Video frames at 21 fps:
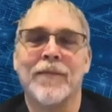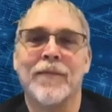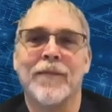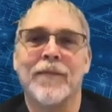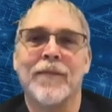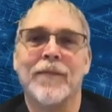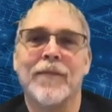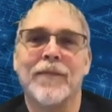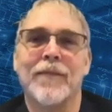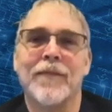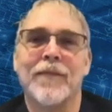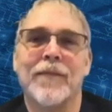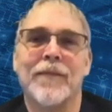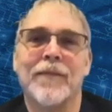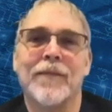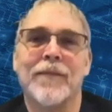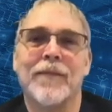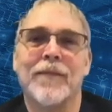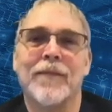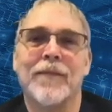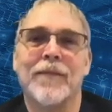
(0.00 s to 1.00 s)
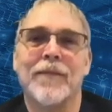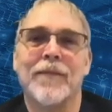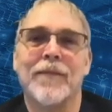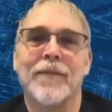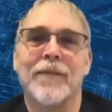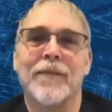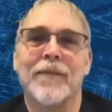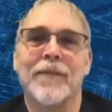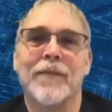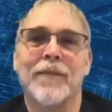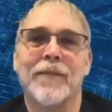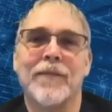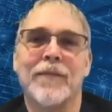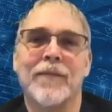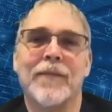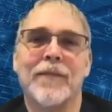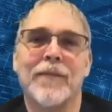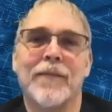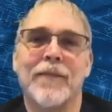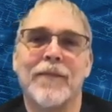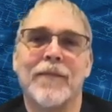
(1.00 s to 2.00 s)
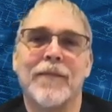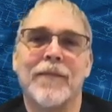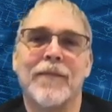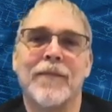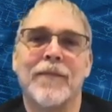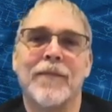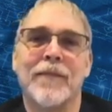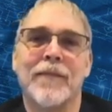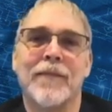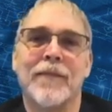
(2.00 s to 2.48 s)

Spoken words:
(not speaking)